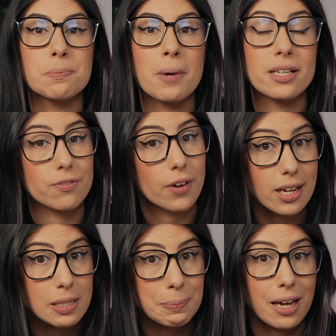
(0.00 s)
is my
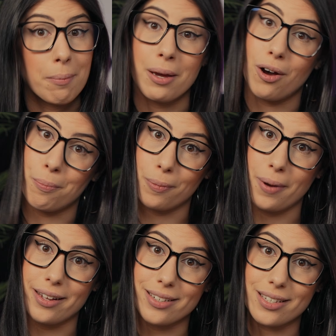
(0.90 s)
device becoming
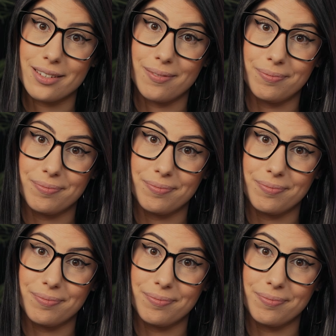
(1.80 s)
compromised.